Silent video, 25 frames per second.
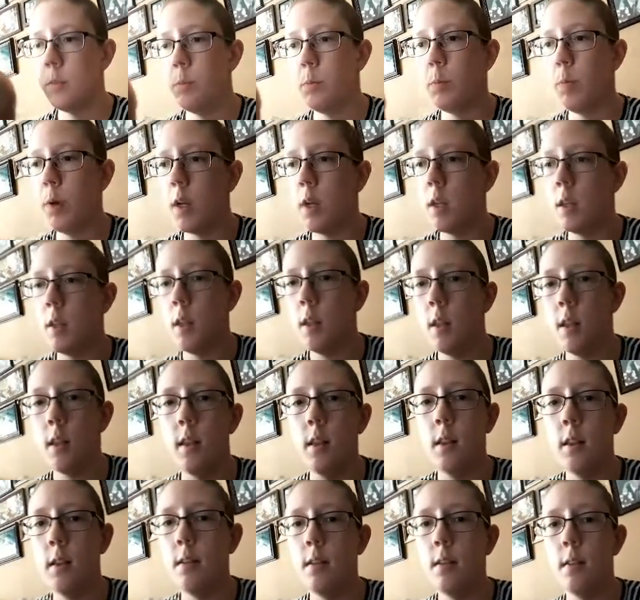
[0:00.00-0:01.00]
but
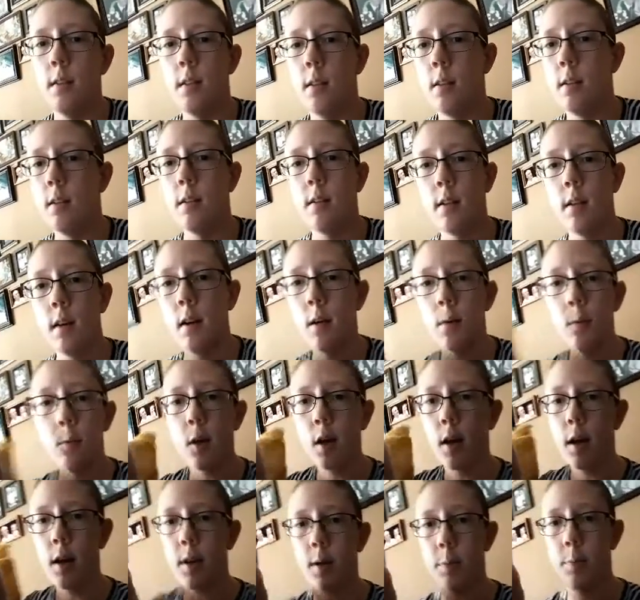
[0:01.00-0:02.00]
they're not
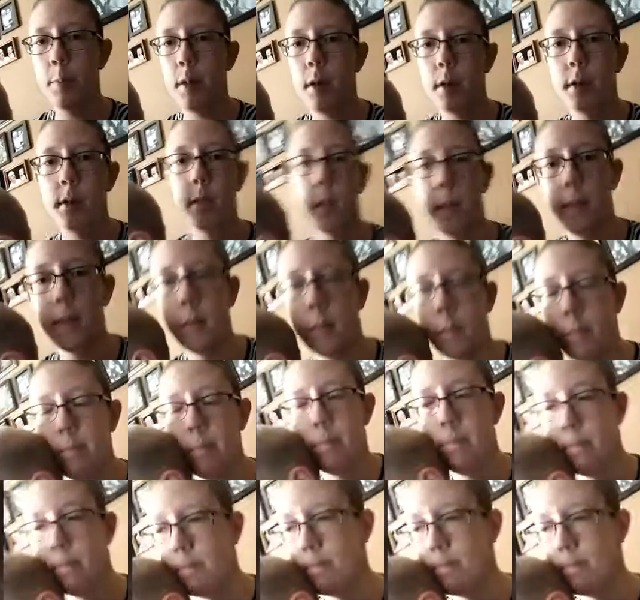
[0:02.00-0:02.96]
why I married him.